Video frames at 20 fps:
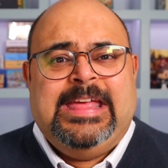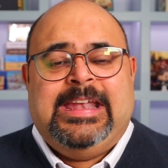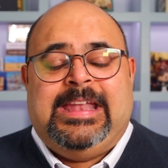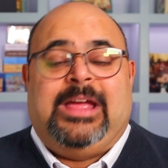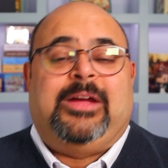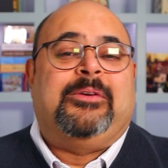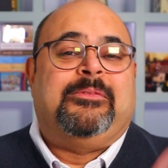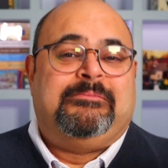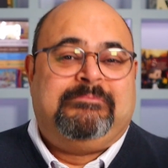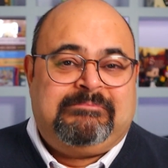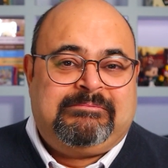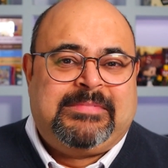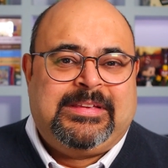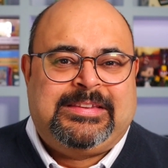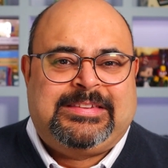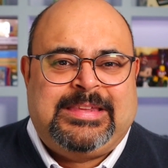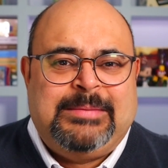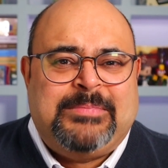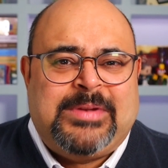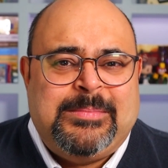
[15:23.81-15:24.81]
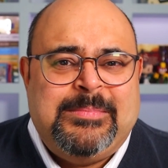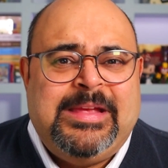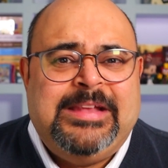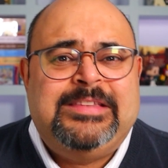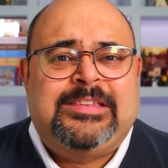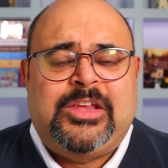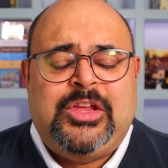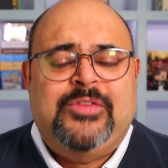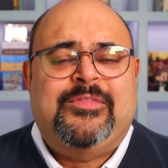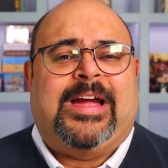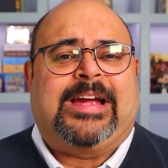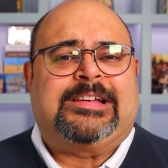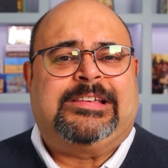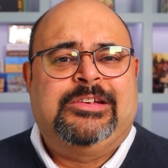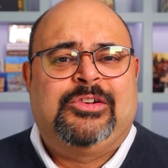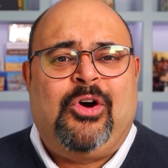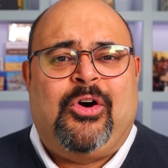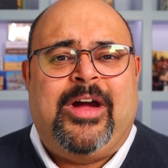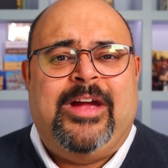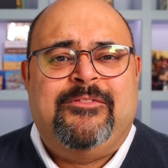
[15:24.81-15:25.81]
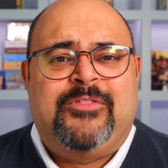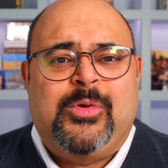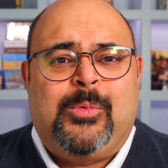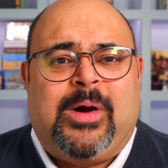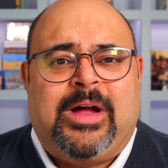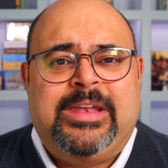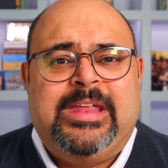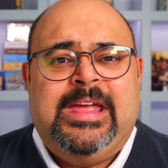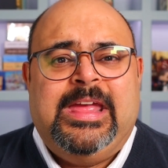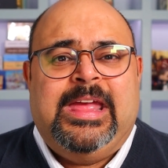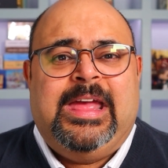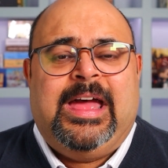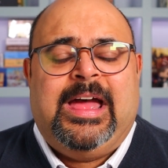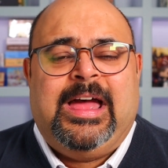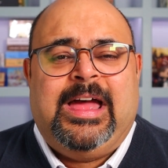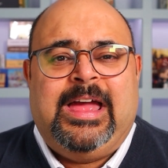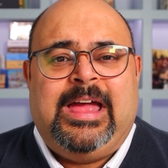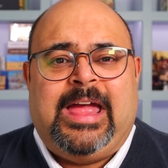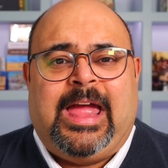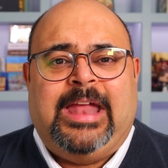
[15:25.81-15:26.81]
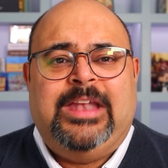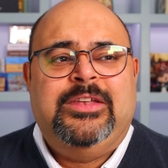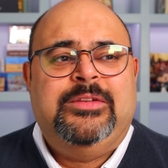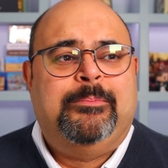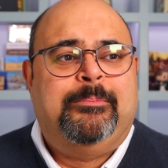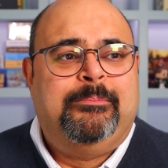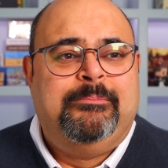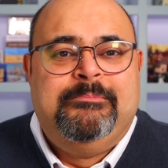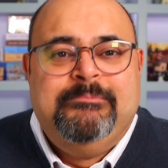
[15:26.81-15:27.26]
Now, this simply means that you've actually got everyone, and